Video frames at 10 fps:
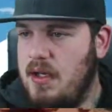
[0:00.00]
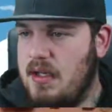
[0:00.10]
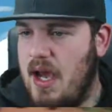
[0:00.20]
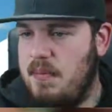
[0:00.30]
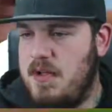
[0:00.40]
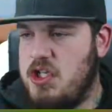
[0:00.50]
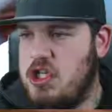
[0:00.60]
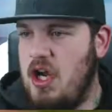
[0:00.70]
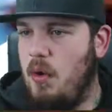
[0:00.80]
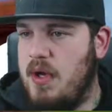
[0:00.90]
Gotta be
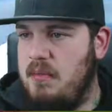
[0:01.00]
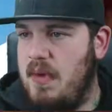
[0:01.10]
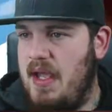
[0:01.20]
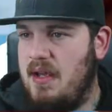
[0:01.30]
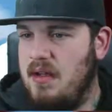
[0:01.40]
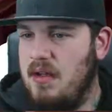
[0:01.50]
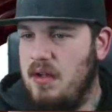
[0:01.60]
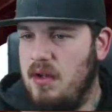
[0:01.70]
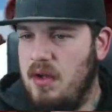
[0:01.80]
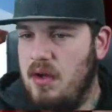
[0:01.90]
joking me.
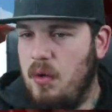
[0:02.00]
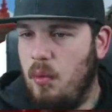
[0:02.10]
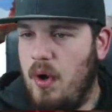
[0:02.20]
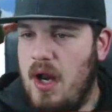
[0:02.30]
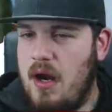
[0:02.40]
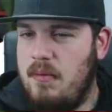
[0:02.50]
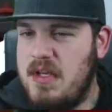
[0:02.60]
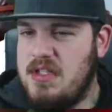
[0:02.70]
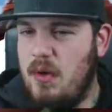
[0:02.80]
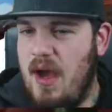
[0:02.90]
What
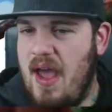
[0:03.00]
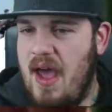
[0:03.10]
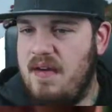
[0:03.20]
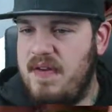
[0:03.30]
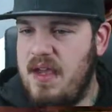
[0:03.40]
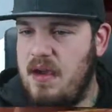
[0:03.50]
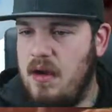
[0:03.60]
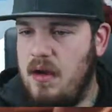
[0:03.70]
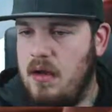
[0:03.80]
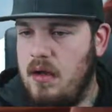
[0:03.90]
enemies do I have
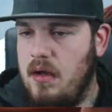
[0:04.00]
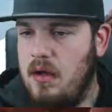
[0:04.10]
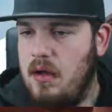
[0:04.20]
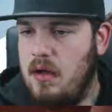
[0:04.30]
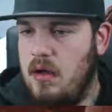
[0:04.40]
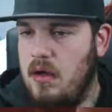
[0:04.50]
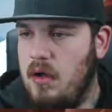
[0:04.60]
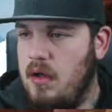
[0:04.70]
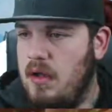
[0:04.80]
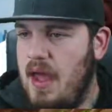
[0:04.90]
here?
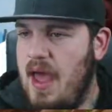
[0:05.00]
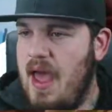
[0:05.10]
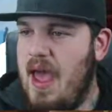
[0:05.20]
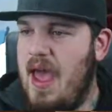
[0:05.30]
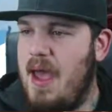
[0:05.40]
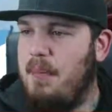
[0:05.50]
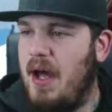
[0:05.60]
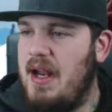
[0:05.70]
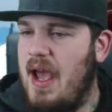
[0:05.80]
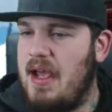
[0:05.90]
Hey,
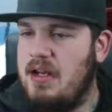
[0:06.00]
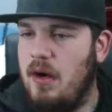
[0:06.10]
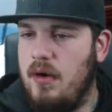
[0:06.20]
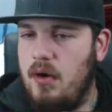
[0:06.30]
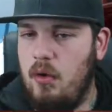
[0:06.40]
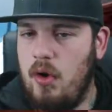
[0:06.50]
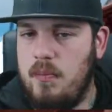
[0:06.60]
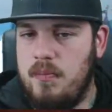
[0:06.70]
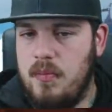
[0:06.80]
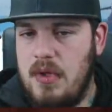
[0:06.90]
buddy, how you doing?
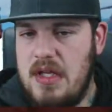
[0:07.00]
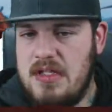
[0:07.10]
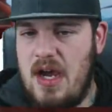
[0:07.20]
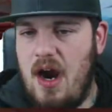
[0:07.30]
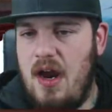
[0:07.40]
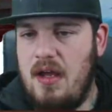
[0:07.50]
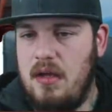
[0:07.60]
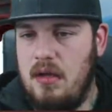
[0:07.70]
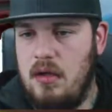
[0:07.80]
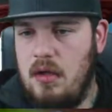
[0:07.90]
Oop, sorry.
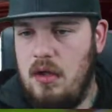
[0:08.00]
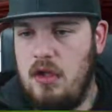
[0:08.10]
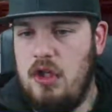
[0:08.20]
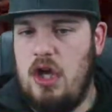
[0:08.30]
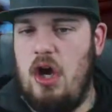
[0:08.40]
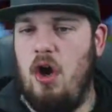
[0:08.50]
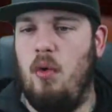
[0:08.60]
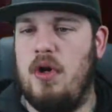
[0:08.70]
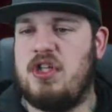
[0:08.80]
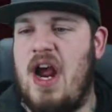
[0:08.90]
You
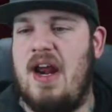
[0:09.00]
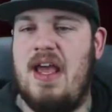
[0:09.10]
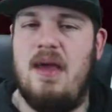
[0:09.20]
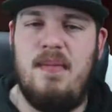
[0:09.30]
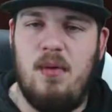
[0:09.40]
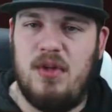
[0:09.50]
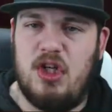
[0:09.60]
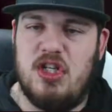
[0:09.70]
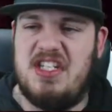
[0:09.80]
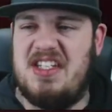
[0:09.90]
were trying to hit me with
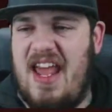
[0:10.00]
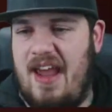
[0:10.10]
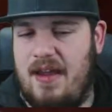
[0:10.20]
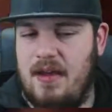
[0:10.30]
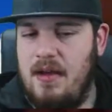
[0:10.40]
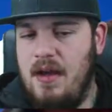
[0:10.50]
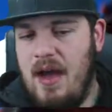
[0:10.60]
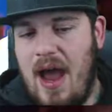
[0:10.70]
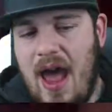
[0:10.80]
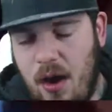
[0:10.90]
your stick.
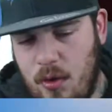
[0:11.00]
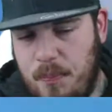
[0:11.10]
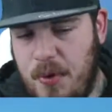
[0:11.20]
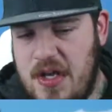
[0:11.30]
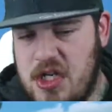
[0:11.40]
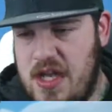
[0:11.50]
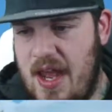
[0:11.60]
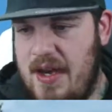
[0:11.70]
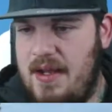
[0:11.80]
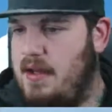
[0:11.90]
I don't
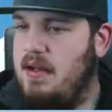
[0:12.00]
appreciate it.